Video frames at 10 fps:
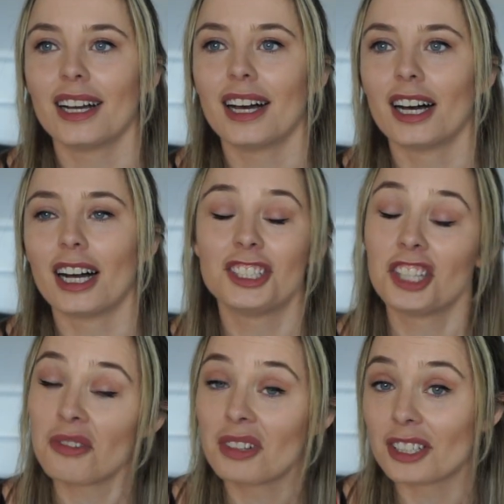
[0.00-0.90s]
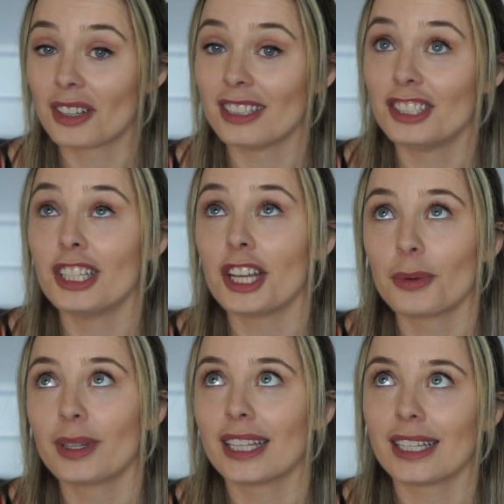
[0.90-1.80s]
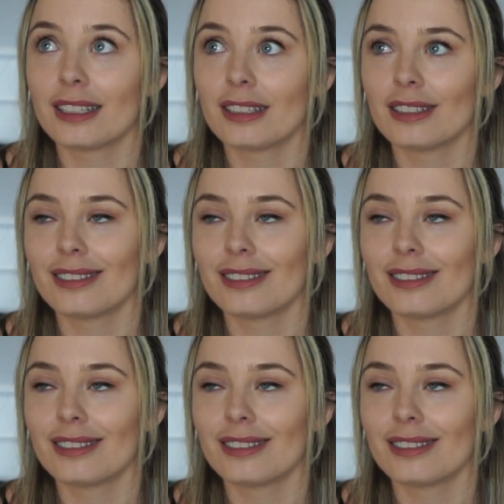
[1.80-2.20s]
I genuinely